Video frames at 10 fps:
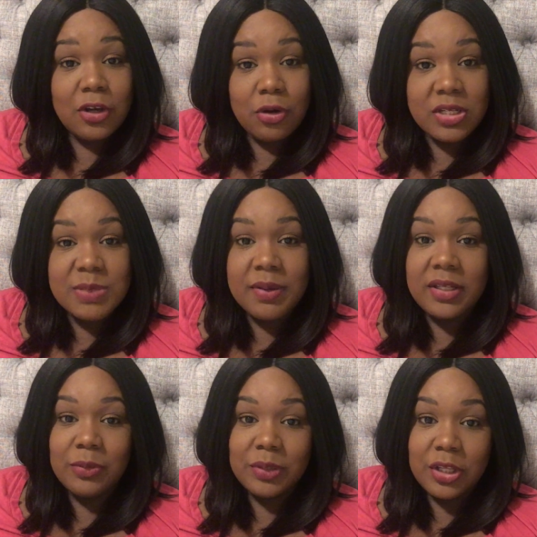
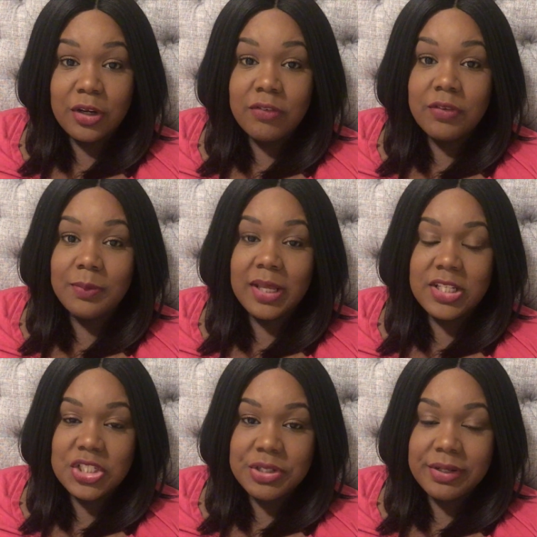corresponding with her from
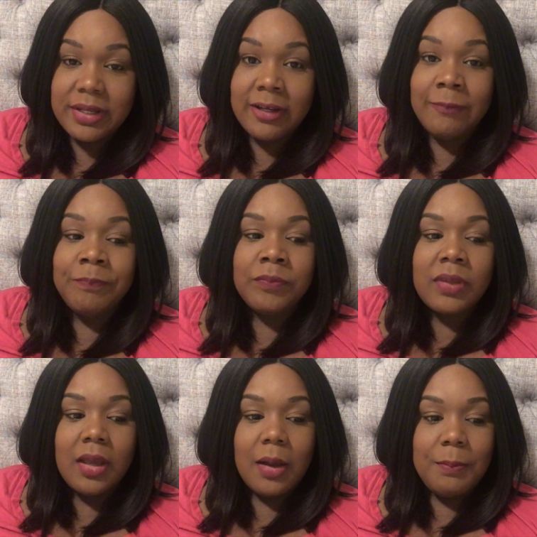Nigeria
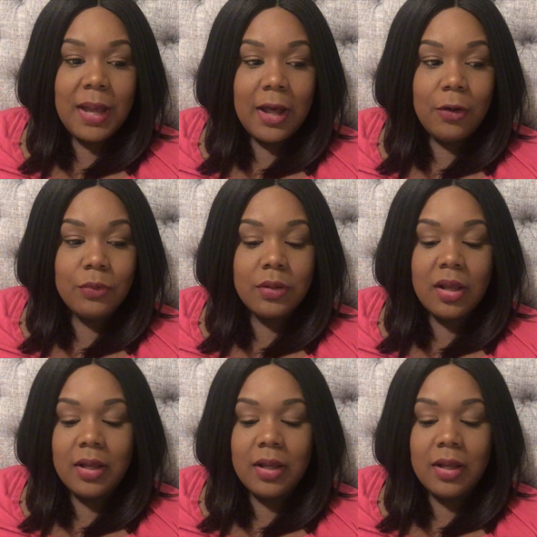about,